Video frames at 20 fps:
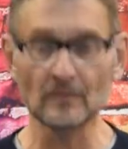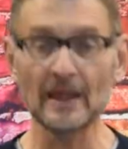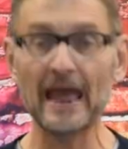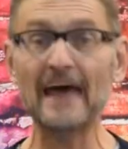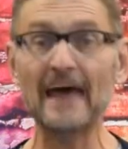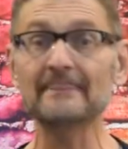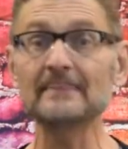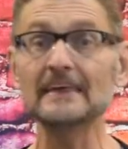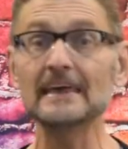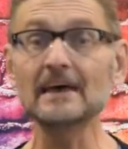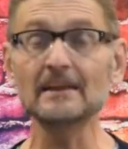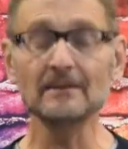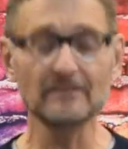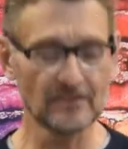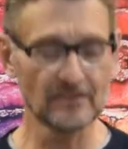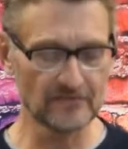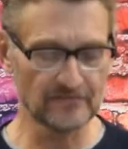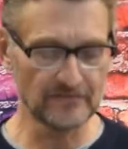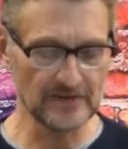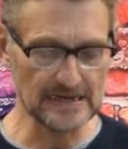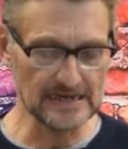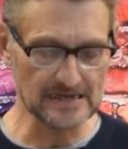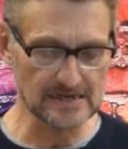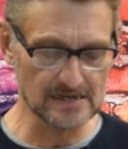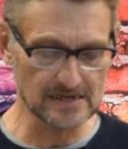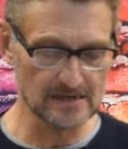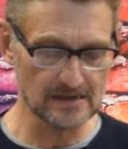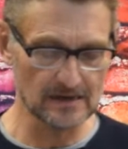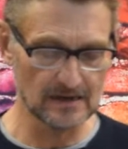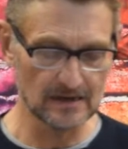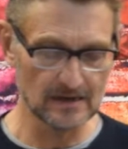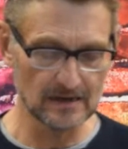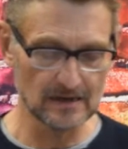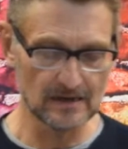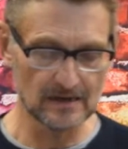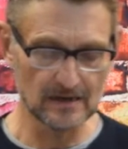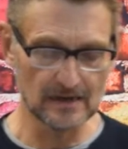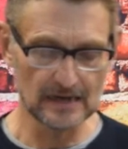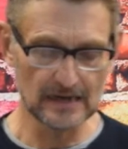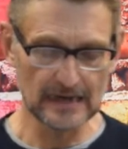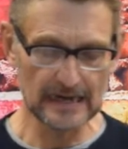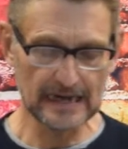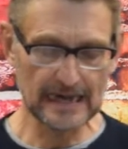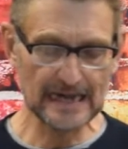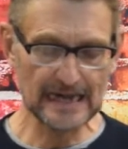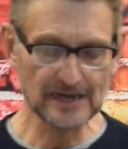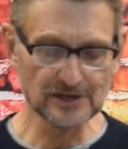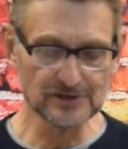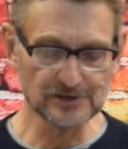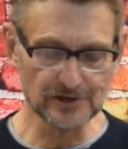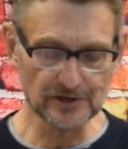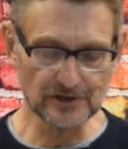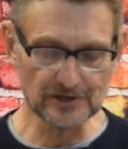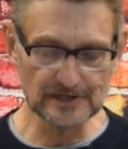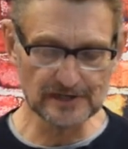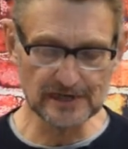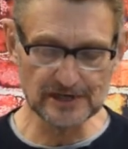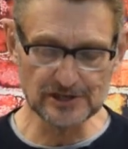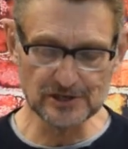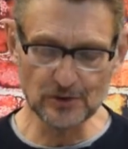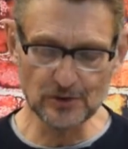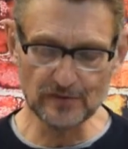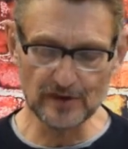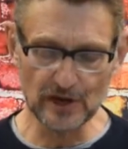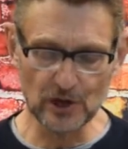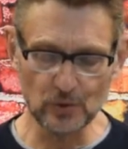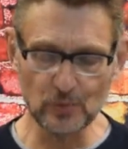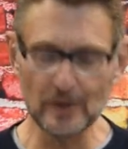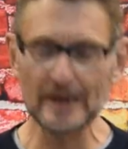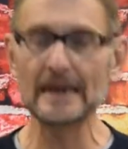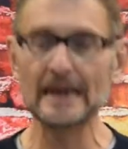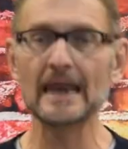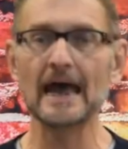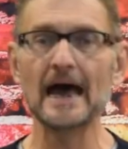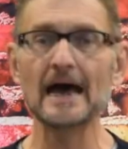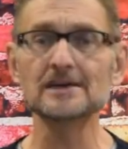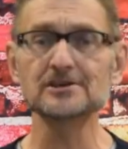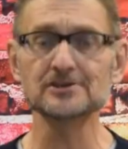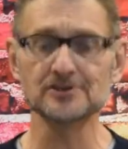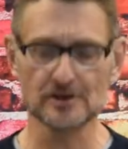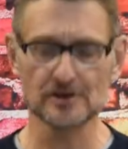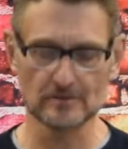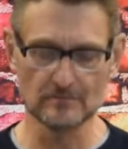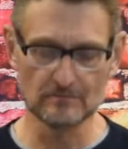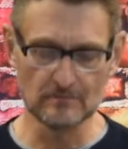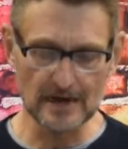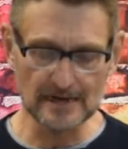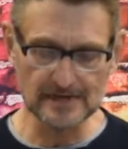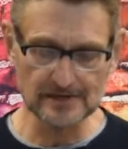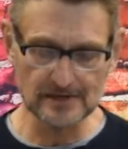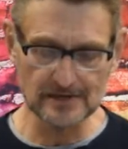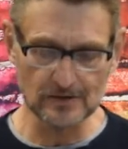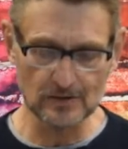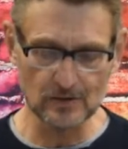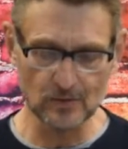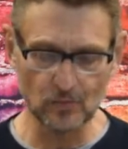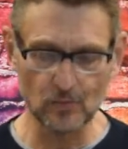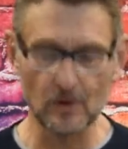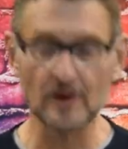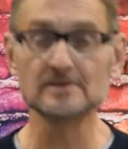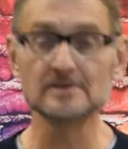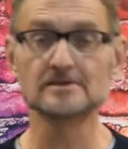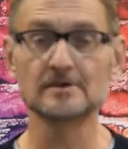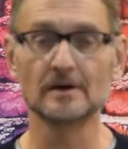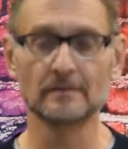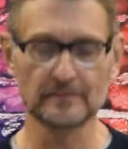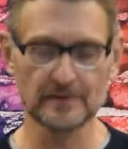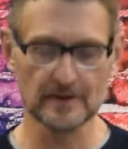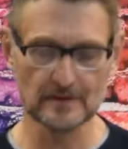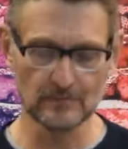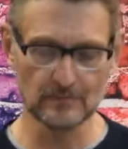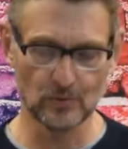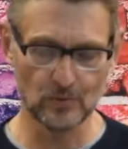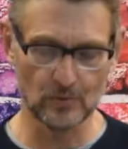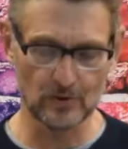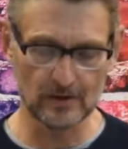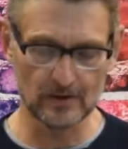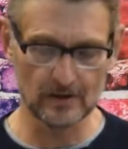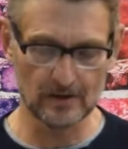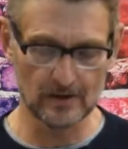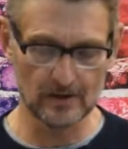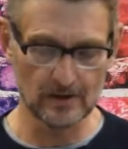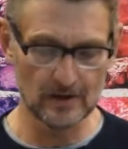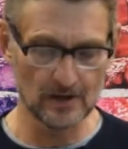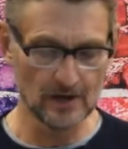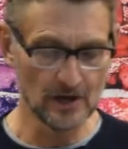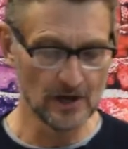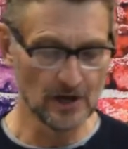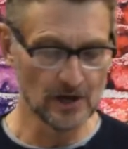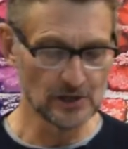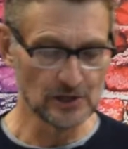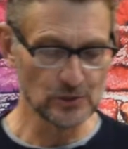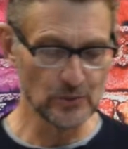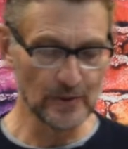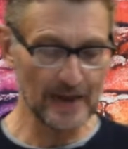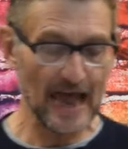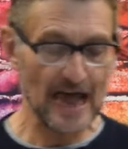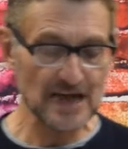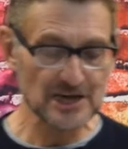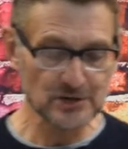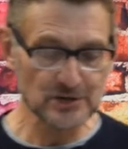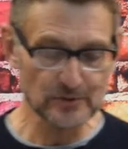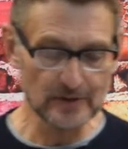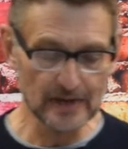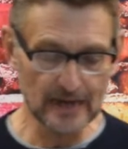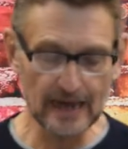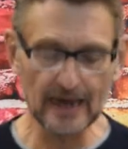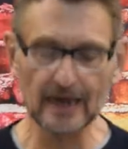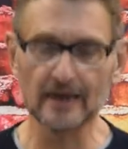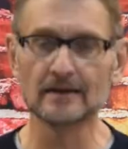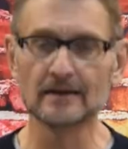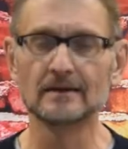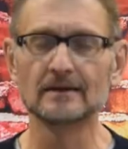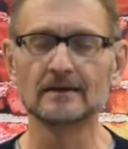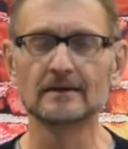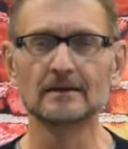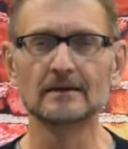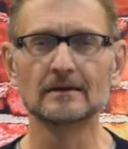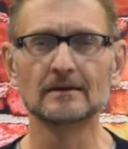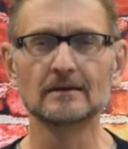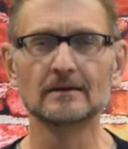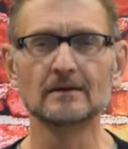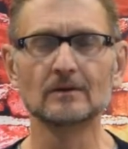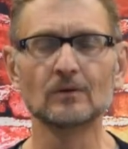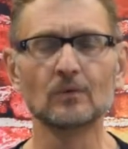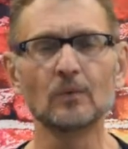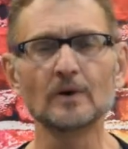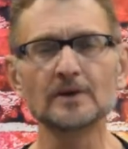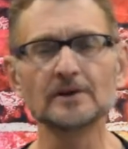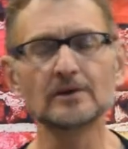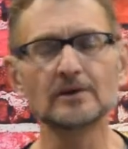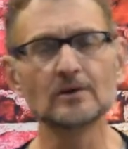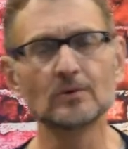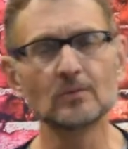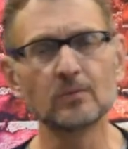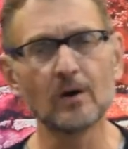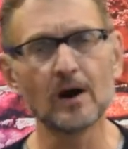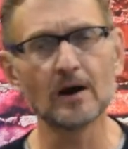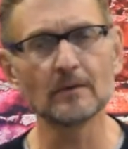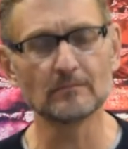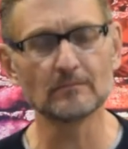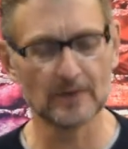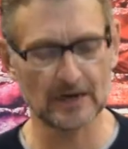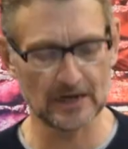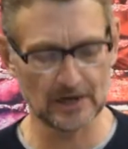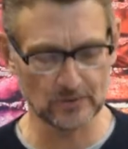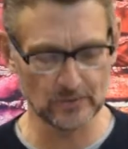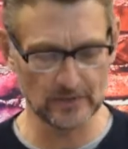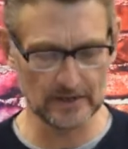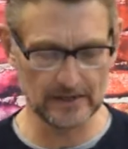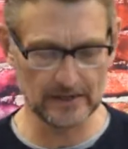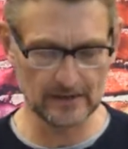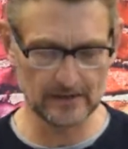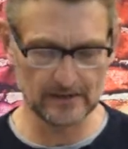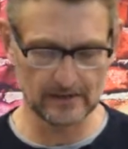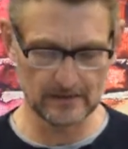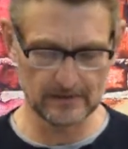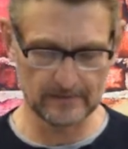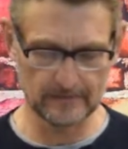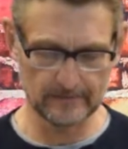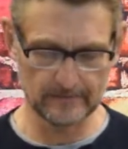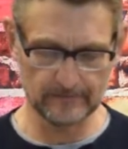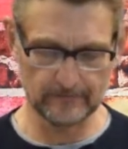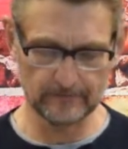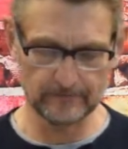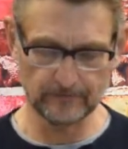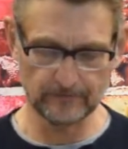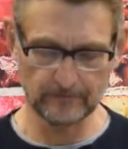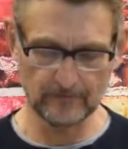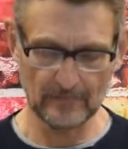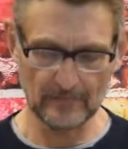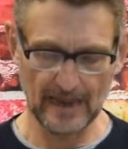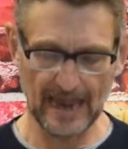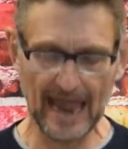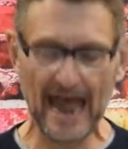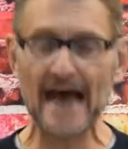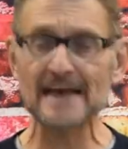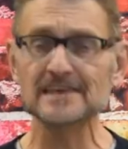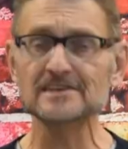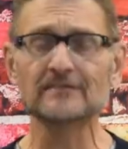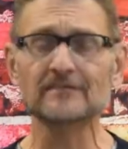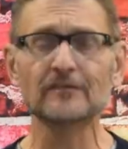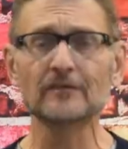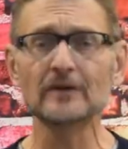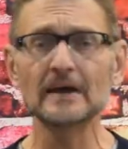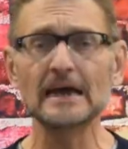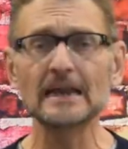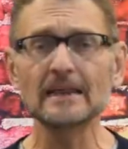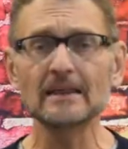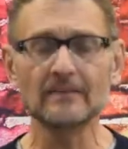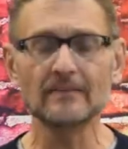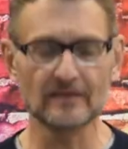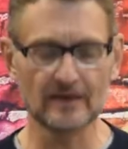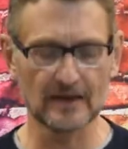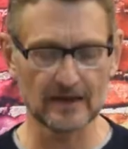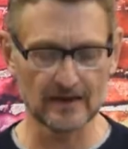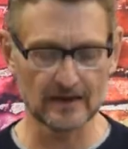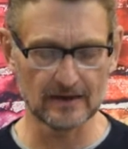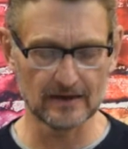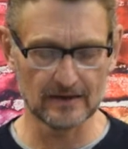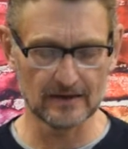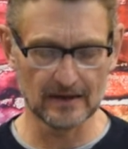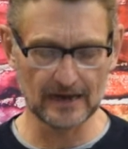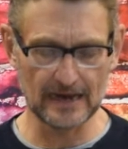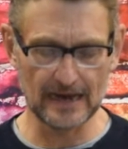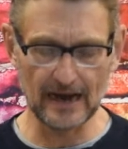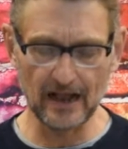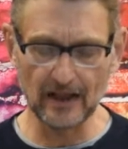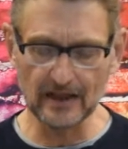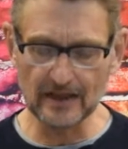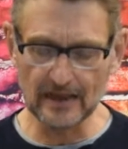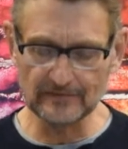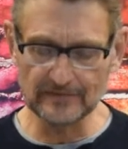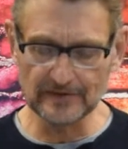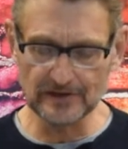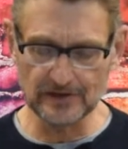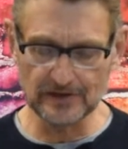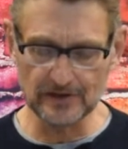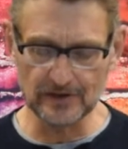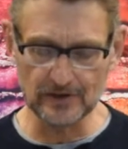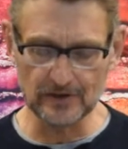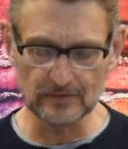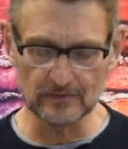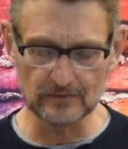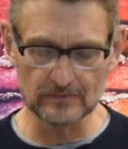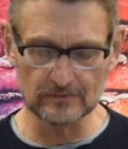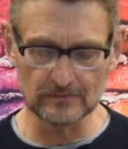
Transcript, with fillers: At the end of the feast, King Xerxes knew that Queen Esther must want something more. So he asked her again, What do you want, my queen? Ask for anything, and I'll give it to you.